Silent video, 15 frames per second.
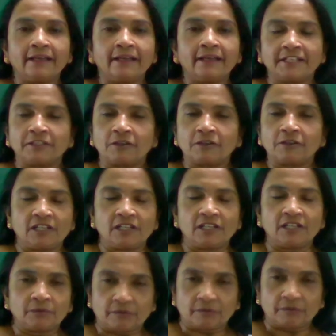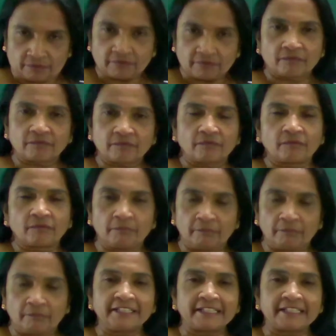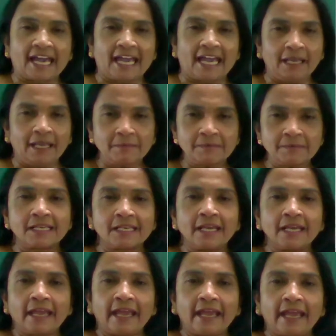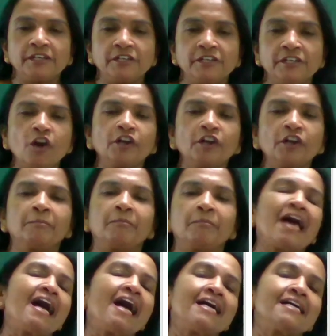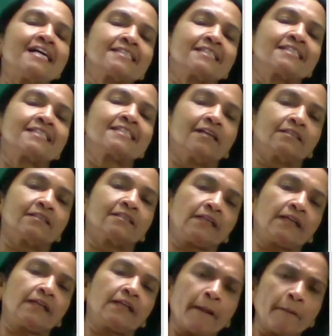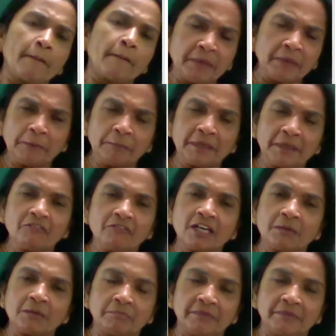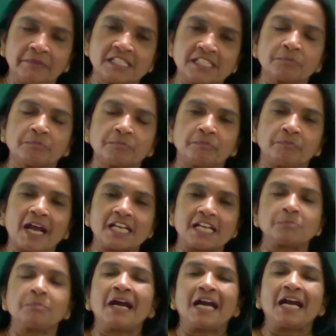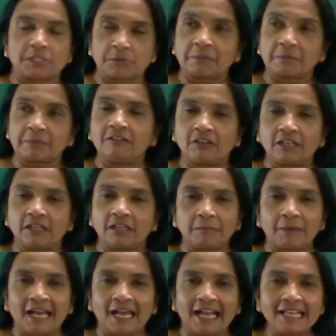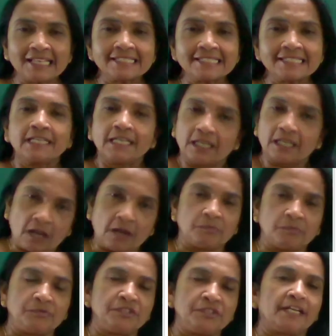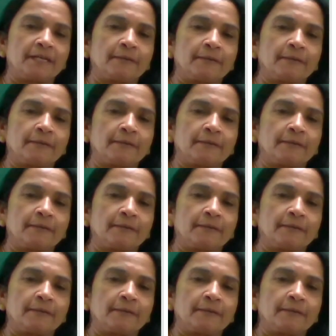I told you many times. And not plus PP verb means past participle verb plus object.